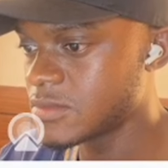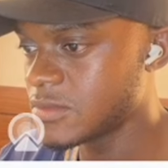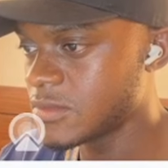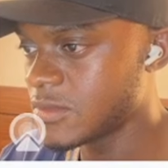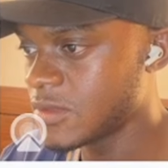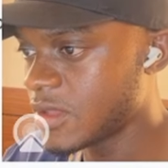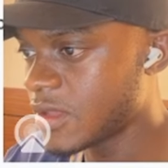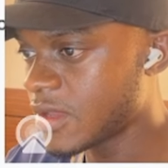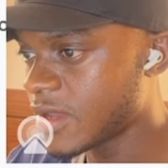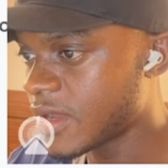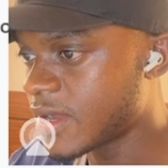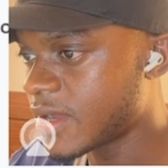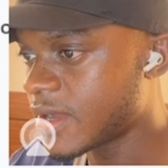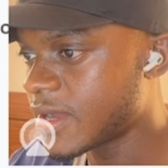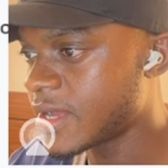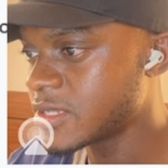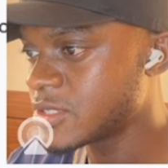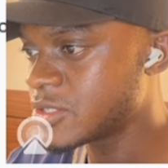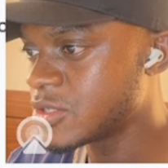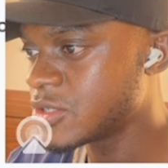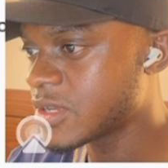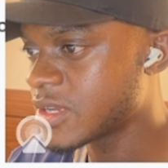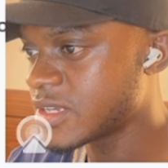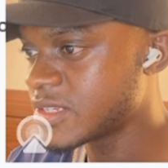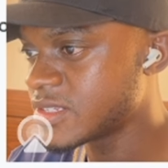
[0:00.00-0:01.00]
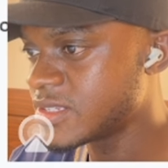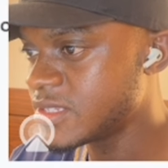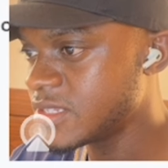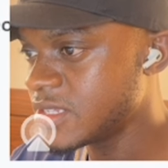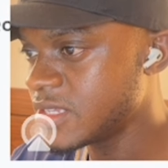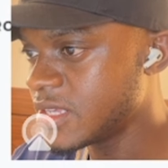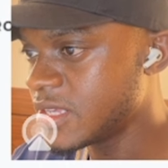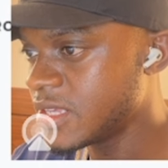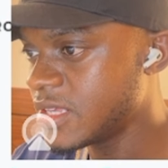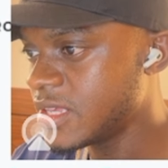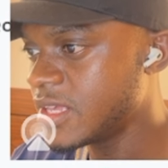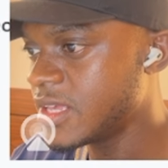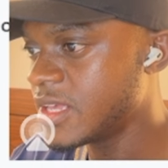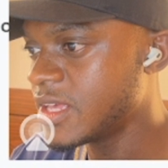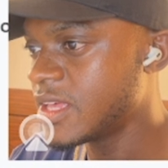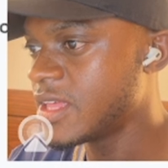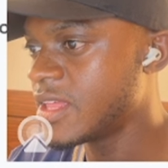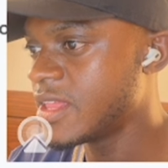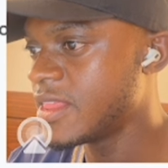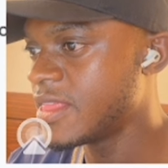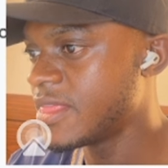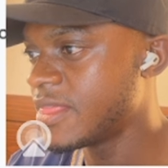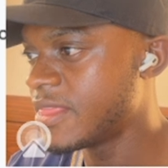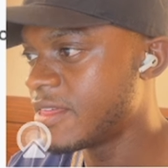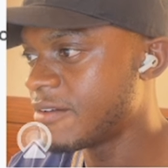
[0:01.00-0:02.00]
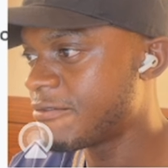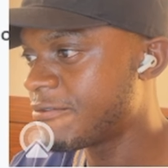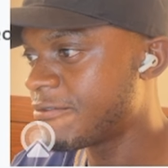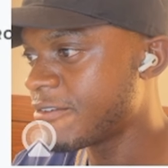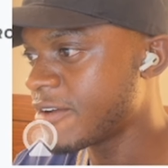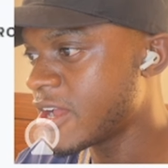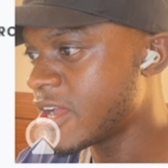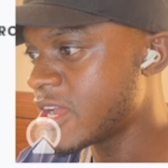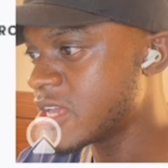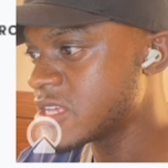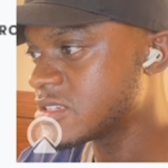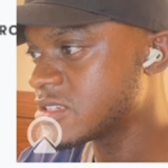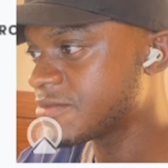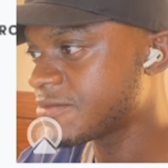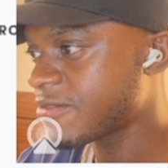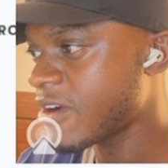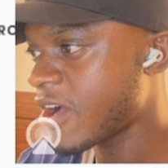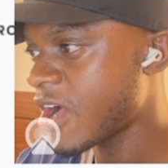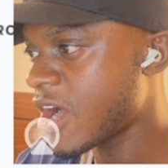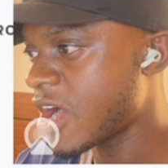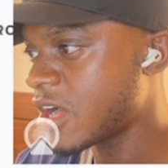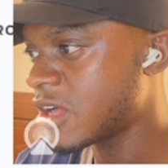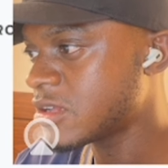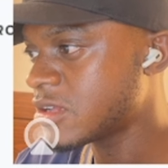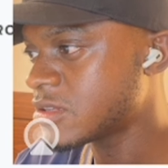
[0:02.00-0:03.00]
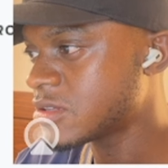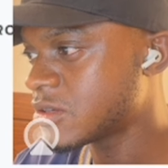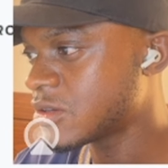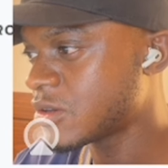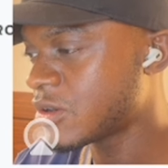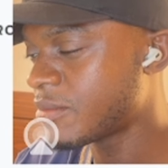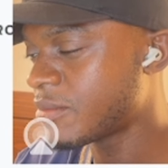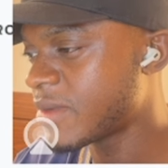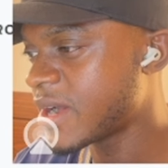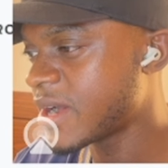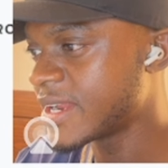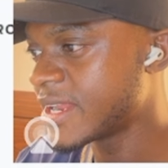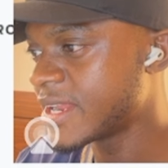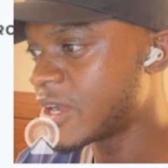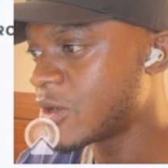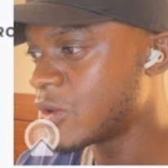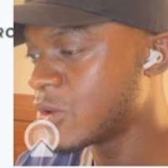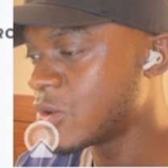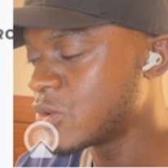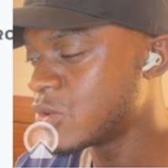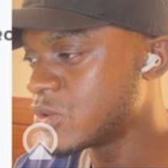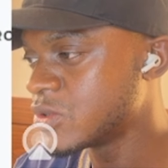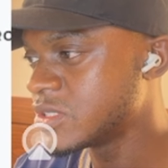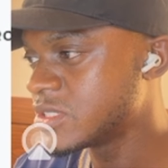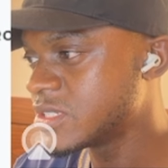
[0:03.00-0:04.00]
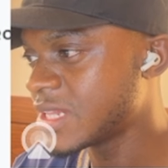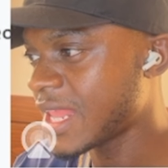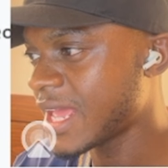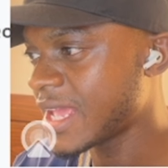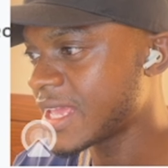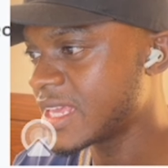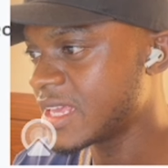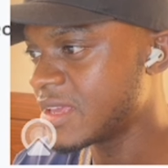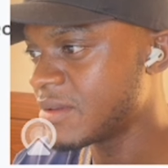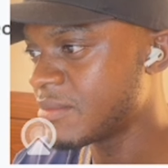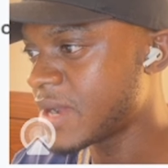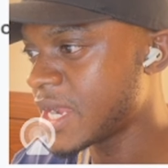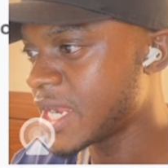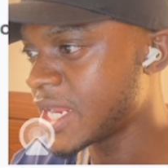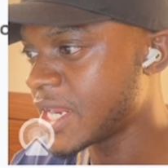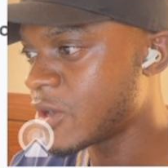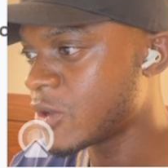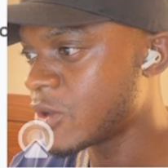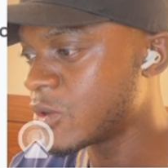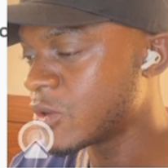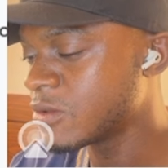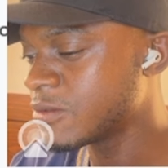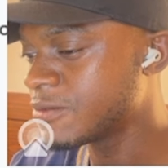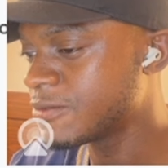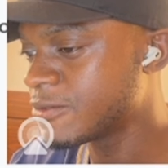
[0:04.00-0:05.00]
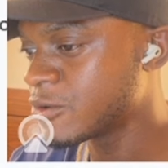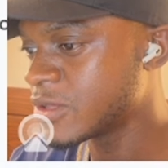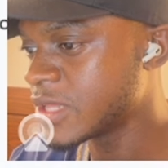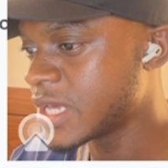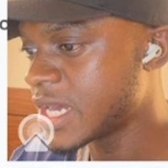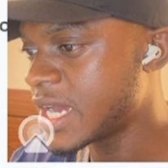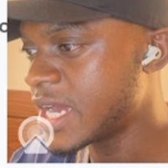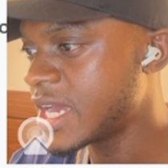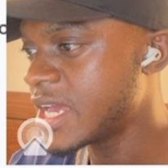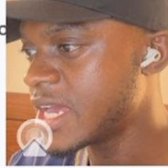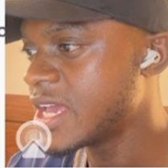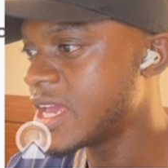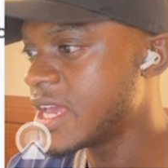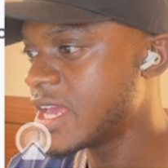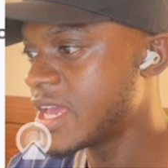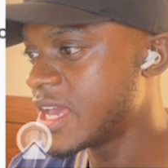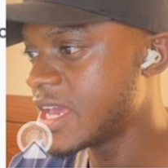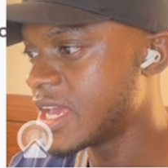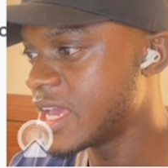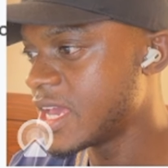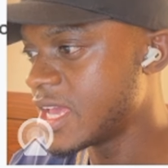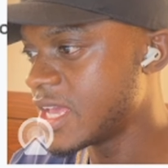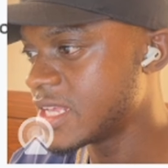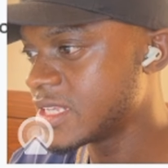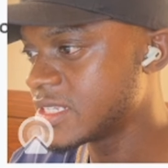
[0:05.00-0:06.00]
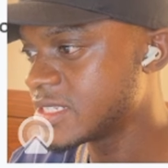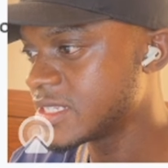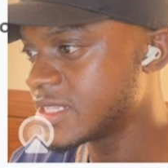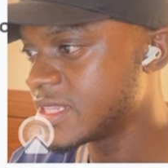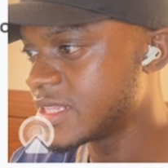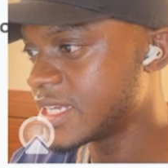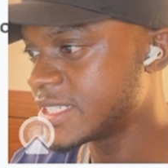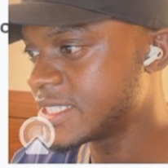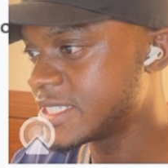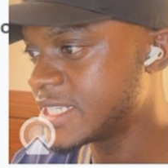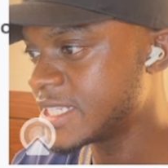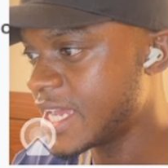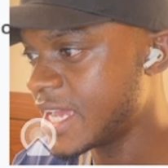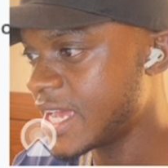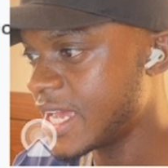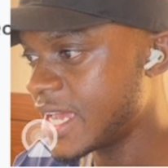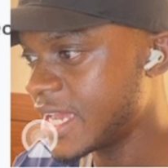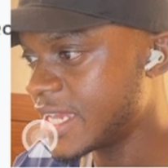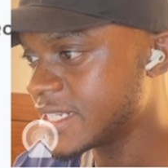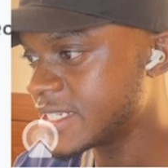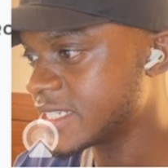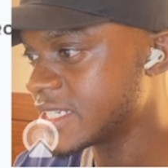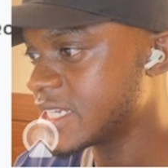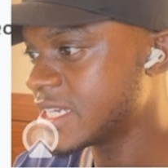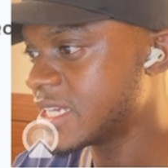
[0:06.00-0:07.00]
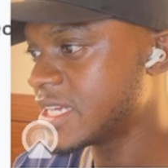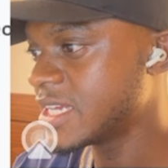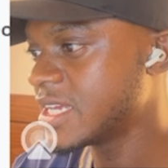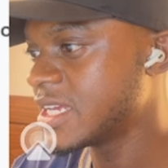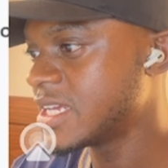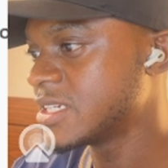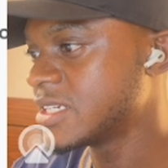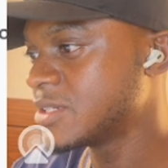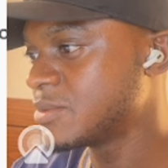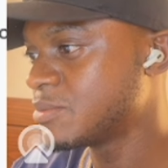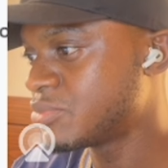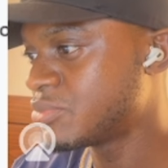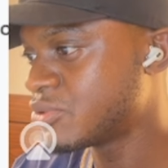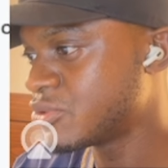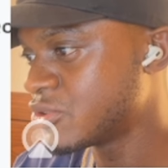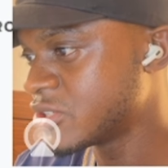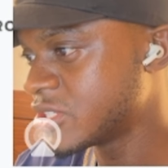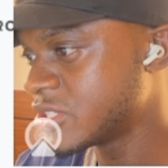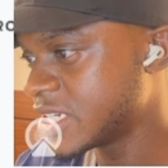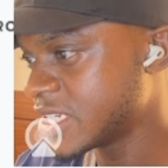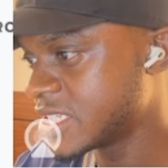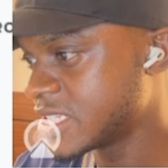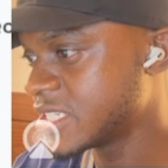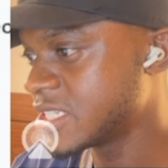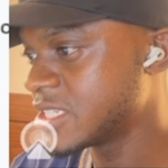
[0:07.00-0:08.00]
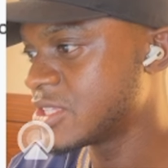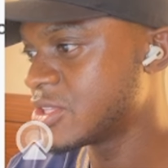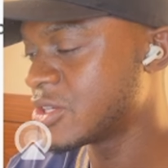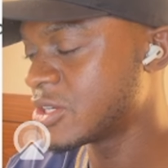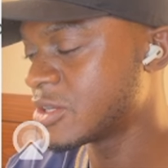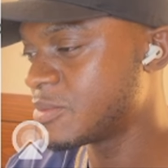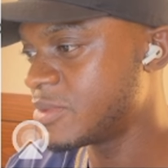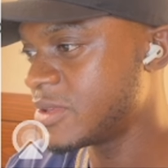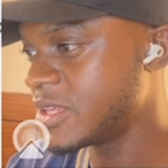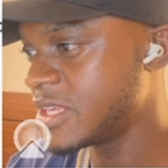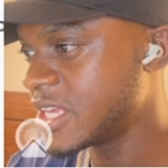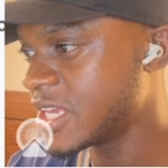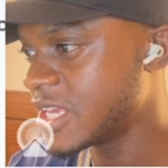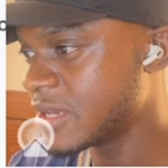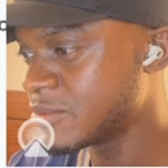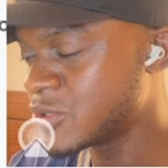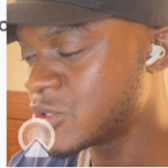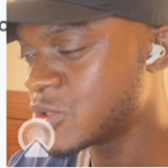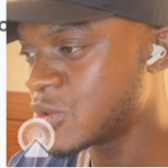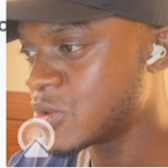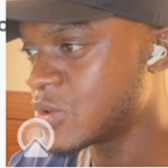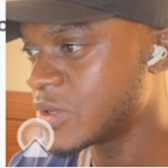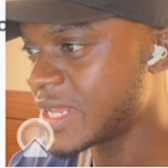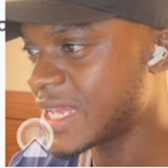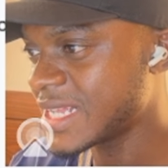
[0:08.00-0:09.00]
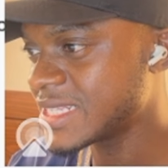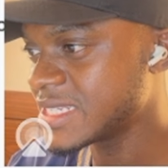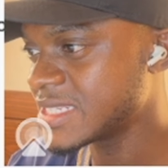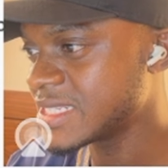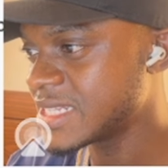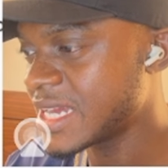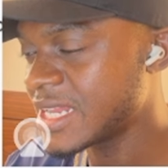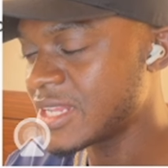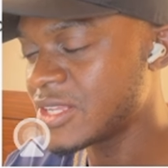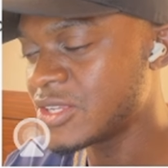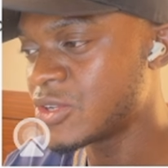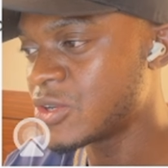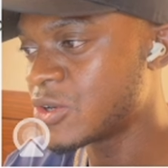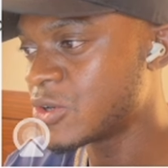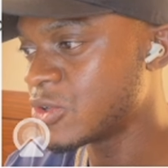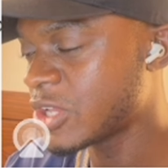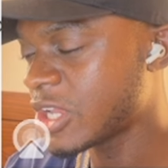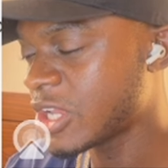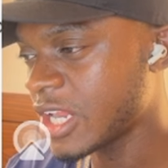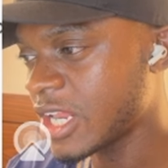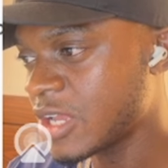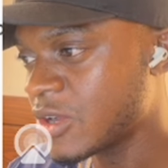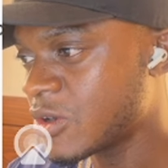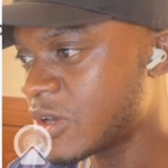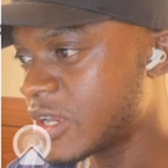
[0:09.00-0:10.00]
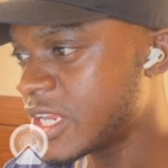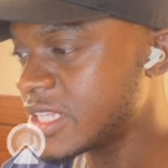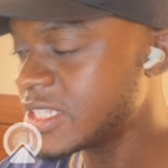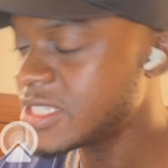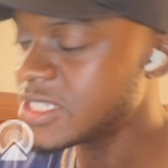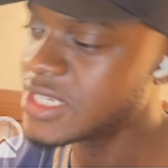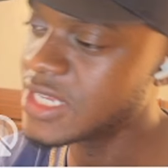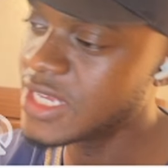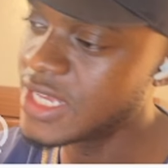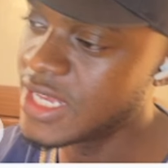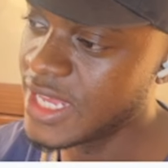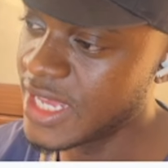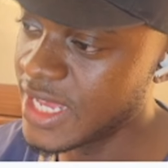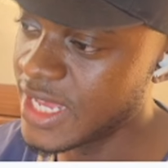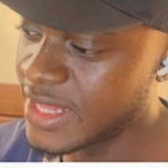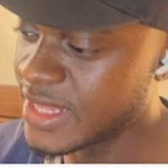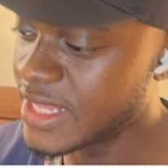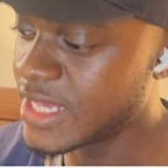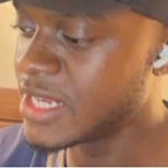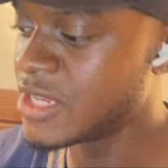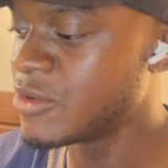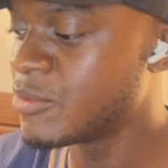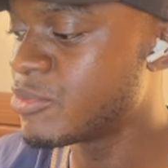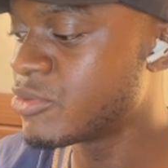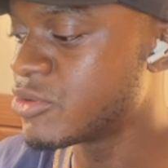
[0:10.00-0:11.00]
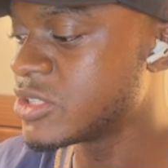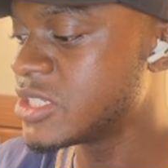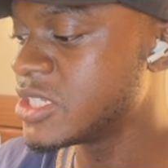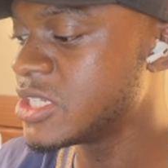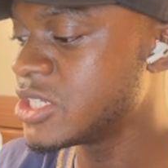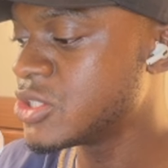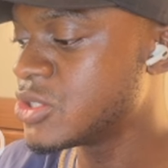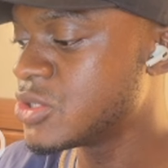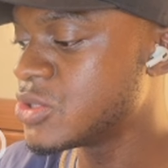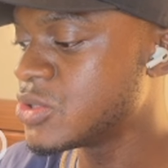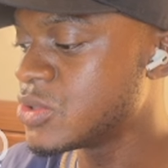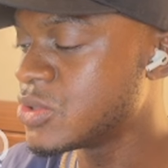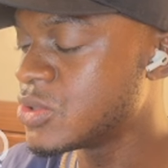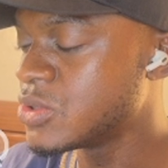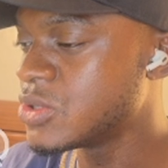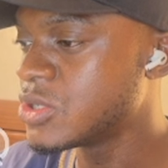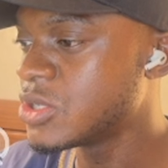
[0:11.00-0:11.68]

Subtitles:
yeah, as you can see, the first file on my downloads, like in my download folder, is the third project.pm. So that is that. You click on it, and then you proceed to